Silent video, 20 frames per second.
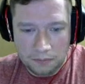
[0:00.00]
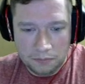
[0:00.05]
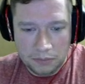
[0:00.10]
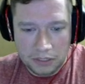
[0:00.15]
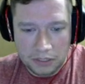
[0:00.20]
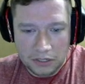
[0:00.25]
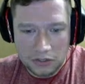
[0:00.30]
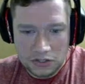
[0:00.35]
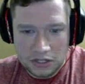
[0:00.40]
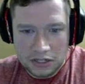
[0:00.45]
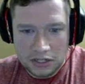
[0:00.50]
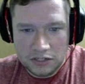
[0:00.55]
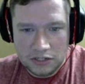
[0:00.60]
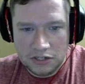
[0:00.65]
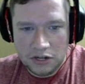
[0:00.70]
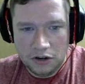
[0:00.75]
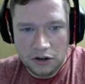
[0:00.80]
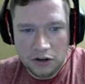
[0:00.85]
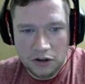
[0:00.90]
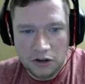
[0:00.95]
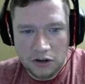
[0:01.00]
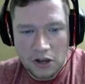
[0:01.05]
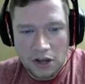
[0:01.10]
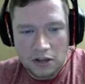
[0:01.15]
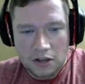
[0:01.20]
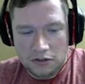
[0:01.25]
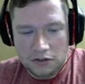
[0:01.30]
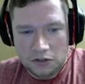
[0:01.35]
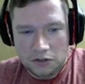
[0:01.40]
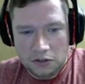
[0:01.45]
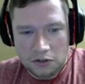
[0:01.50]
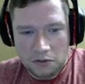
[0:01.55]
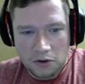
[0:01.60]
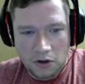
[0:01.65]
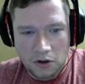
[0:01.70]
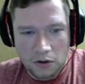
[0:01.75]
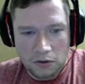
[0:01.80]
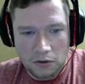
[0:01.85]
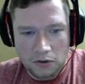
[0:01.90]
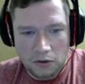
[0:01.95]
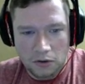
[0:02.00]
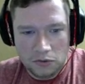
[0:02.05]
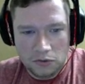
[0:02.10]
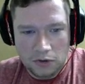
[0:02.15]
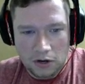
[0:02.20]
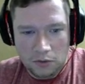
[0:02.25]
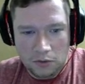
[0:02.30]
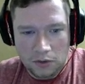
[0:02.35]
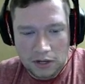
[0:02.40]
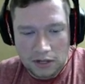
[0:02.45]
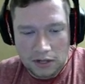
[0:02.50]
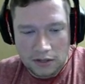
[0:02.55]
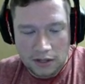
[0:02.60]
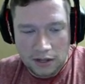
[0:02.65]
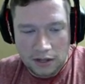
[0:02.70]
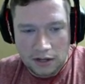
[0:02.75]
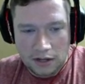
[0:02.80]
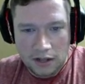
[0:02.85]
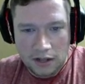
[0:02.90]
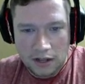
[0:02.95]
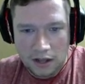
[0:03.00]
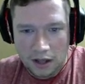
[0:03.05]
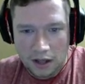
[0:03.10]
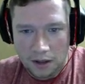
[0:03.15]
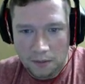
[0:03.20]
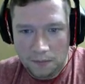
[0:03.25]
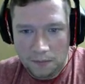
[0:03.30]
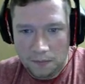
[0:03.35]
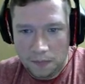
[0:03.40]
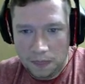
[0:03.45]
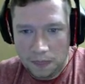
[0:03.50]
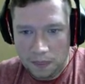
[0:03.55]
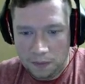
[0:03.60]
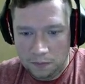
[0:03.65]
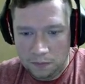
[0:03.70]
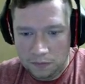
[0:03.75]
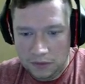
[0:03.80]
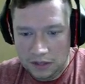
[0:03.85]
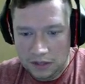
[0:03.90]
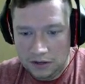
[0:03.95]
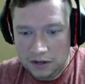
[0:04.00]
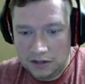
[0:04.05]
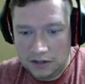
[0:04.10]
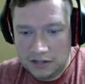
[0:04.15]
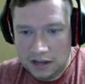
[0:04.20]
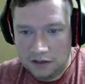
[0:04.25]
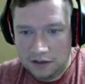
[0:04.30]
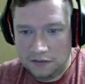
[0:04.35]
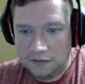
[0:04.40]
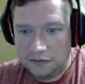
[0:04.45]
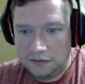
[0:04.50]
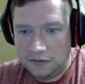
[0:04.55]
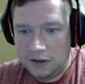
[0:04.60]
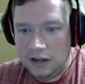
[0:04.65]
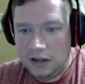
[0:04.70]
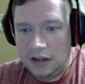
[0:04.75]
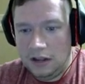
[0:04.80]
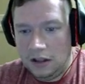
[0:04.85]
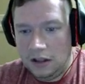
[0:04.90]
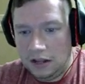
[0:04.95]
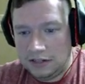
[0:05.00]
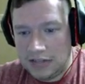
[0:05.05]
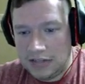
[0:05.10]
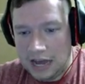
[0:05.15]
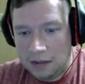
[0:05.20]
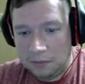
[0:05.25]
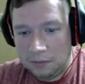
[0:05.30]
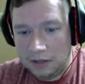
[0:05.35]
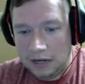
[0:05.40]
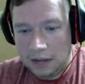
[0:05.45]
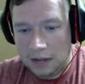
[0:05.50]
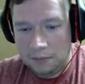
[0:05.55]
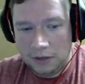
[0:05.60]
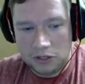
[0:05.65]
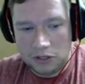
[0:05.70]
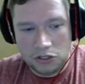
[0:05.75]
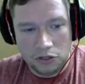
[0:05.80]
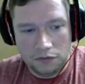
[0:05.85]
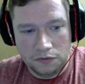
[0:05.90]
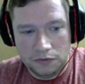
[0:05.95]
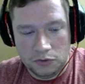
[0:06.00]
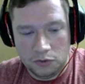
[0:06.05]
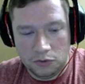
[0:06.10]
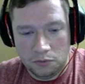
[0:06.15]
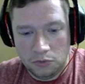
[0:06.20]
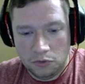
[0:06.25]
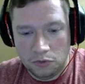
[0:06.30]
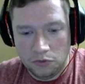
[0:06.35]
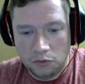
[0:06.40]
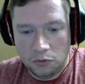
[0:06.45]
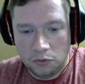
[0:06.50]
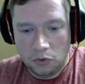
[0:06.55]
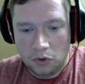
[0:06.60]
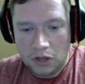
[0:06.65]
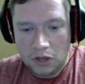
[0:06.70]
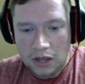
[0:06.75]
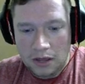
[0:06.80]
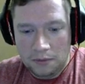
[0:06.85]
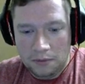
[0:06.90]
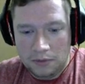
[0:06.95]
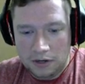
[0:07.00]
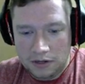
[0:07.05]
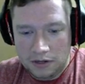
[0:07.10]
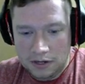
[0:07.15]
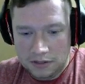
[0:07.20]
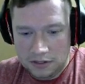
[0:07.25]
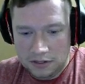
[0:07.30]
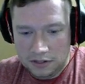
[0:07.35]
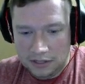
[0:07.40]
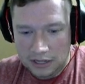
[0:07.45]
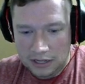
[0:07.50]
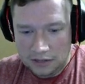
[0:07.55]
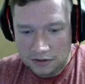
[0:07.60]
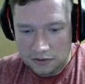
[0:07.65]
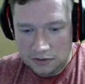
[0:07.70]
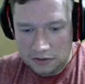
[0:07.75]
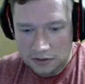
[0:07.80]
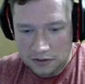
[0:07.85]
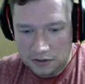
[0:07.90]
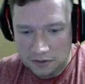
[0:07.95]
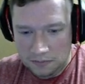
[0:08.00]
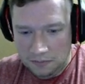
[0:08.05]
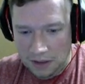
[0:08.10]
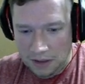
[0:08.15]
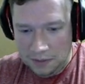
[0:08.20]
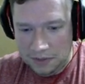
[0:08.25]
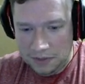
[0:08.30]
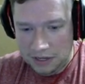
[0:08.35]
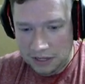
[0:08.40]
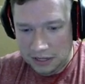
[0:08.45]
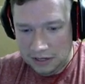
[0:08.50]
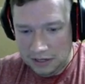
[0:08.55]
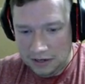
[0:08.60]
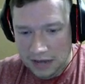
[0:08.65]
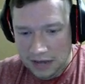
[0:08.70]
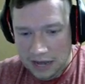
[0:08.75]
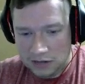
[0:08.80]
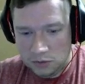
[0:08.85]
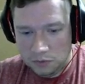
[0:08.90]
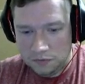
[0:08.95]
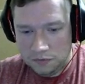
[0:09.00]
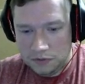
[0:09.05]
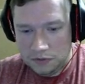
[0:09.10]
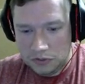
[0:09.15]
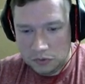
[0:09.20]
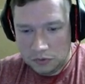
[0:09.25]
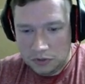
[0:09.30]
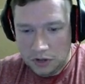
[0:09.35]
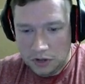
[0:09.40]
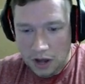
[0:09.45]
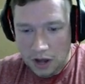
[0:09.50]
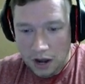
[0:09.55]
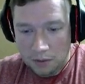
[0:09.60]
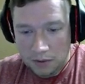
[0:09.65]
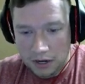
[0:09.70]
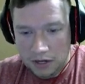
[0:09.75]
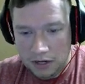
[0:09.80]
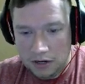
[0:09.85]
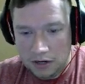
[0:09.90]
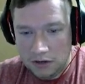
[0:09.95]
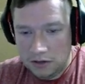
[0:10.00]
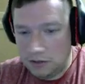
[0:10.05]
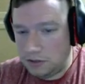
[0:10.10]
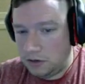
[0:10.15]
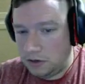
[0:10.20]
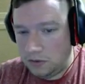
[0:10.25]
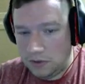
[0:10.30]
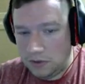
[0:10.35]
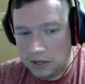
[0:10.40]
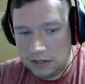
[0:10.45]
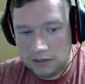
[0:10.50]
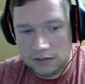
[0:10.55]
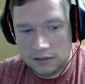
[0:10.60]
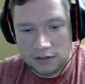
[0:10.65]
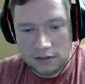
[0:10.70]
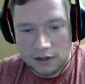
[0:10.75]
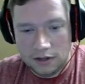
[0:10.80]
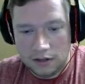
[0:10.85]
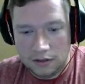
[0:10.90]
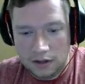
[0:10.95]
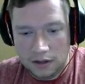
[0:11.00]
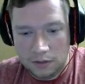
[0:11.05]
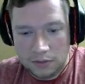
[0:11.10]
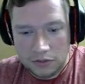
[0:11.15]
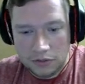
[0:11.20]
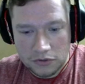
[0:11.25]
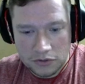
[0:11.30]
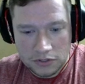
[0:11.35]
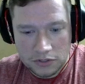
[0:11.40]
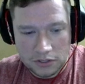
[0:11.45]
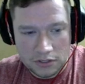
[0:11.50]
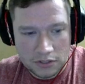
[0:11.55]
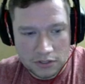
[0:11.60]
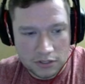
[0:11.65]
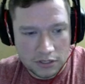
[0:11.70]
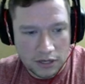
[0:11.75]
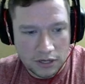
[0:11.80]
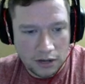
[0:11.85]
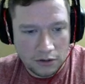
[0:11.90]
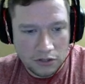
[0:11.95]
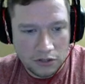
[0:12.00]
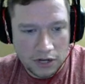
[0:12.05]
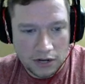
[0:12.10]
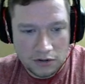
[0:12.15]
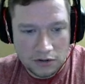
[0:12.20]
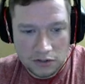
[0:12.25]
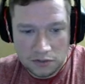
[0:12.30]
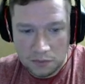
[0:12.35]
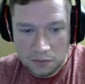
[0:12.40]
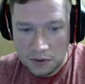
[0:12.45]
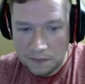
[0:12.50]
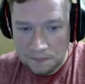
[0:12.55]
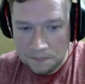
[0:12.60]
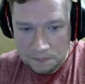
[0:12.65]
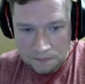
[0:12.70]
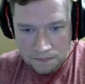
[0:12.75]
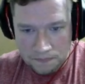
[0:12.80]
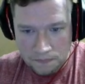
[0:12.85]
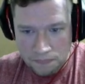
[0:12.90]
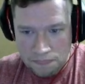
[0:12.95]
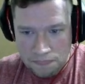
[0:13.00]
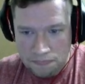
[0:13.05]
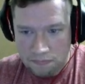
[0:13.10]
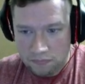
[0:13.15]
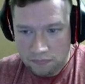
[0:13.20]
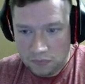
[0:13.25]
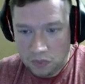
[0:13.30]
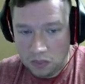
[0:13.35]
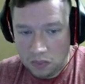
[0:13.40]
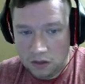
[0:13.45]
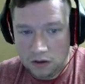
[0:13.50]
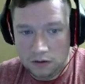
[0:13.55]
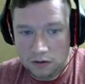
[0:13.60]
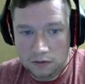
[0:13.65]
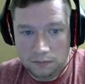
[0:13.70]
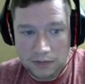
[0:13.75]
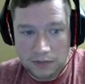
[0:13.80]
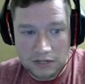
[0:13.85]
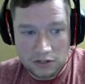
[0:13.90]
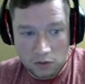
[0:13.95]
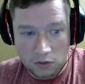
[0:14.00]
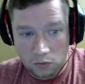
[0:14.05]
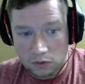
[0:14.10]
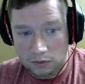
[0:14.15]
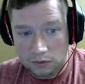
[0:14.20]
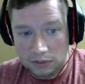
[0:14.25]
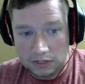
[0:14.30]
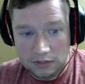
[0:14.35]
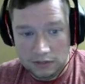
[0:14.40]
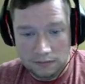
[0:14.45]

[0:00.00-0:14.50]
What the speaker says: here's the interior, so you can notice right away that it does have a tablet. I'm not sure if it's removable, but it does look like there's might be an actual physical knob right here, so that'll be interesting to see how it changes. But based on what we